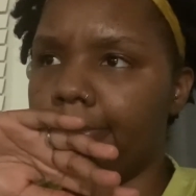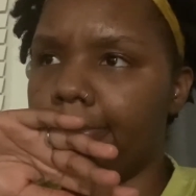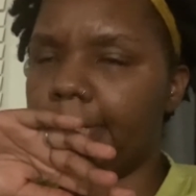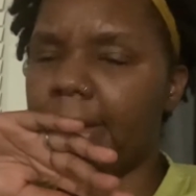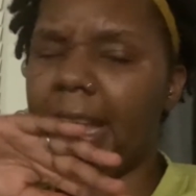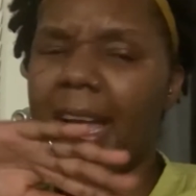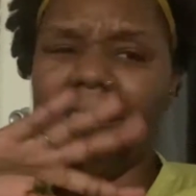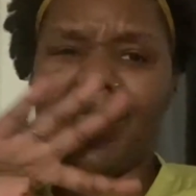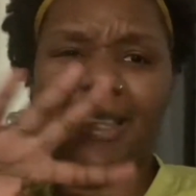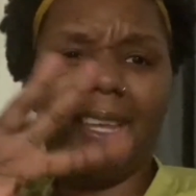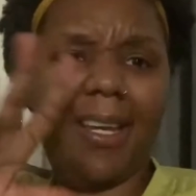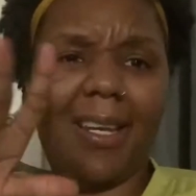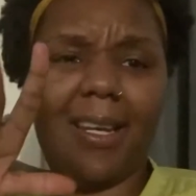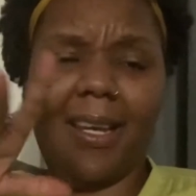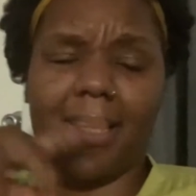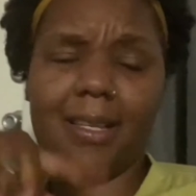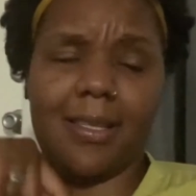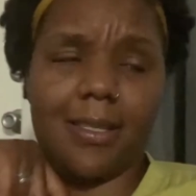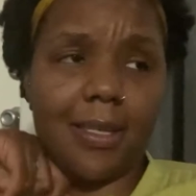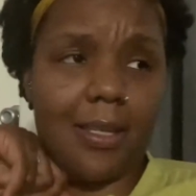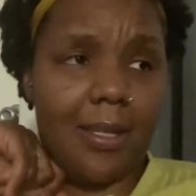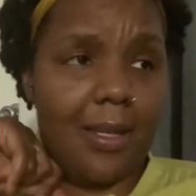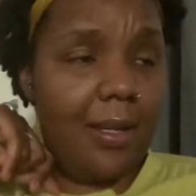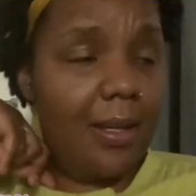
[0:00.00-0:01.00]
think that's
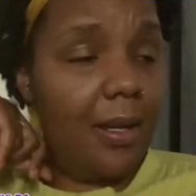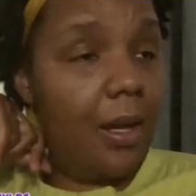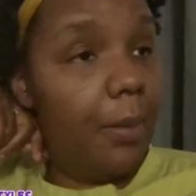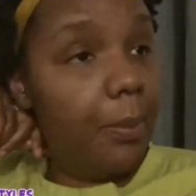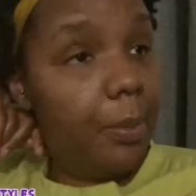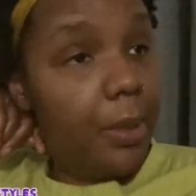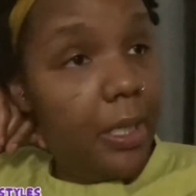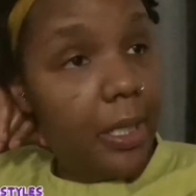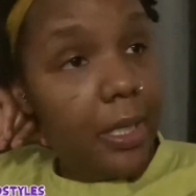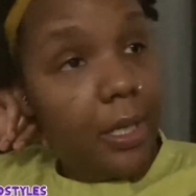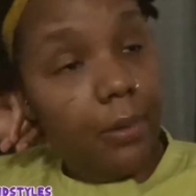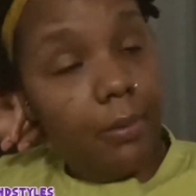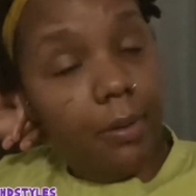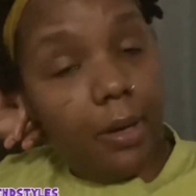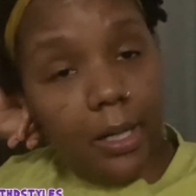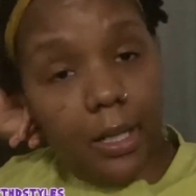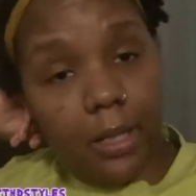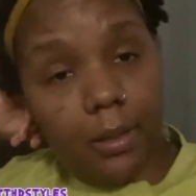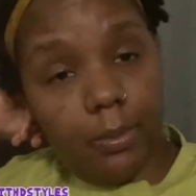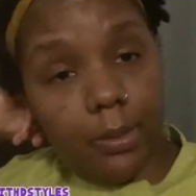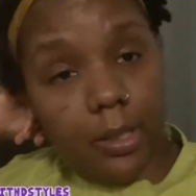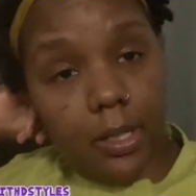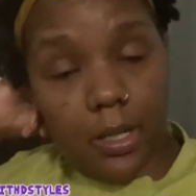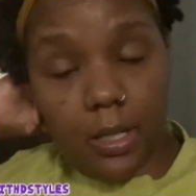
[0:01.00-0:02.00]
it. I'm cooking right now.
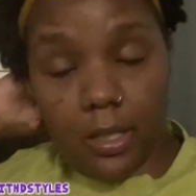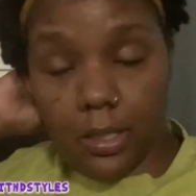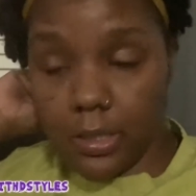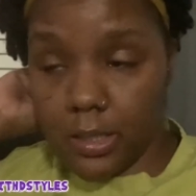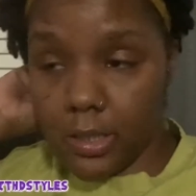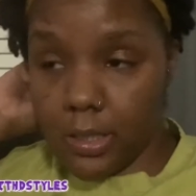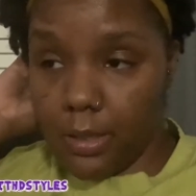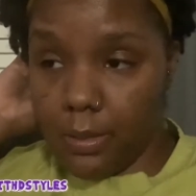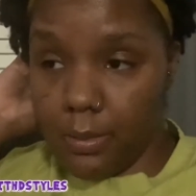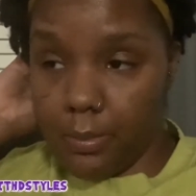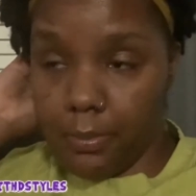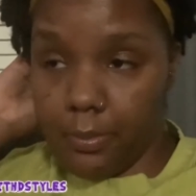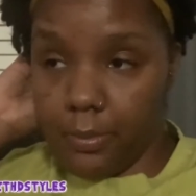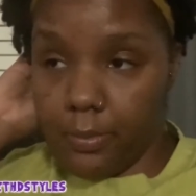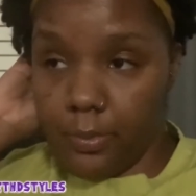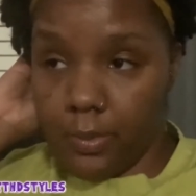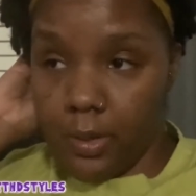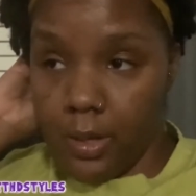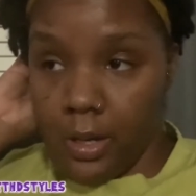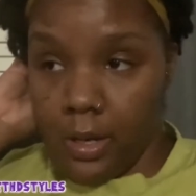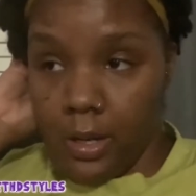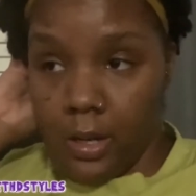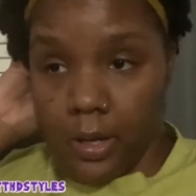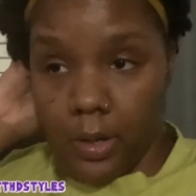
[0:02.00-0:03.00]
I'm cooking some
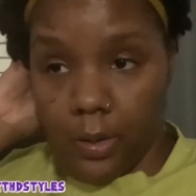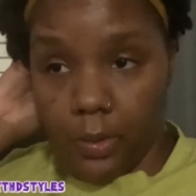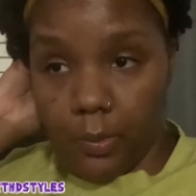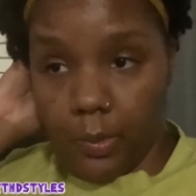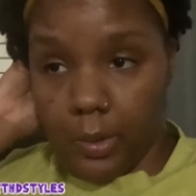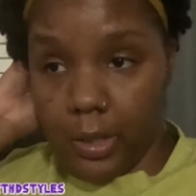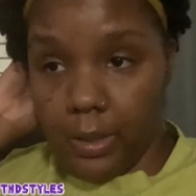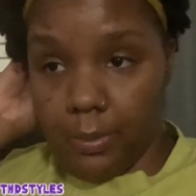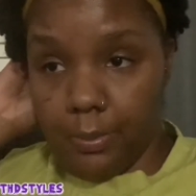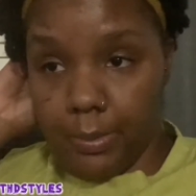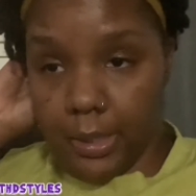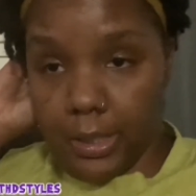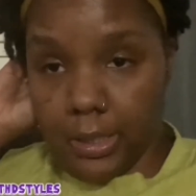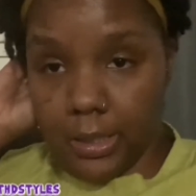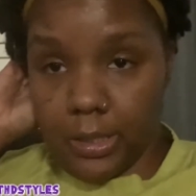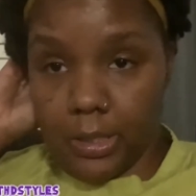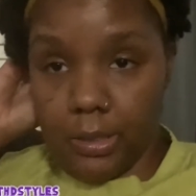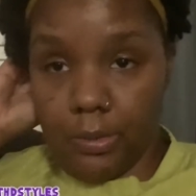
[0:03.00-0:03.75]
red beans and